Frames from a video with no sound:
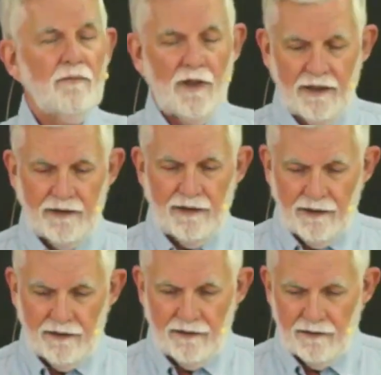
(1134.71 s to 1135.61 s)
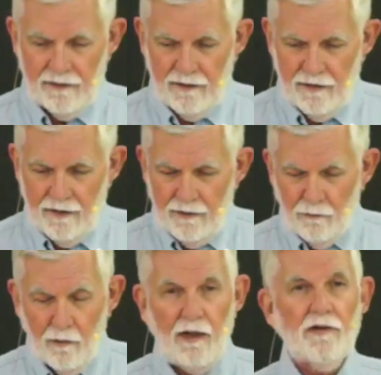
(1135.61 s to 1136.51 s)
Come on in.
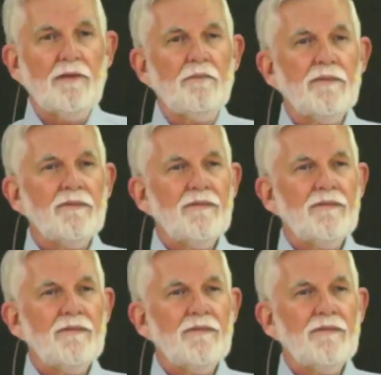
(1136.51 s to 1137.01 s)
Welcome.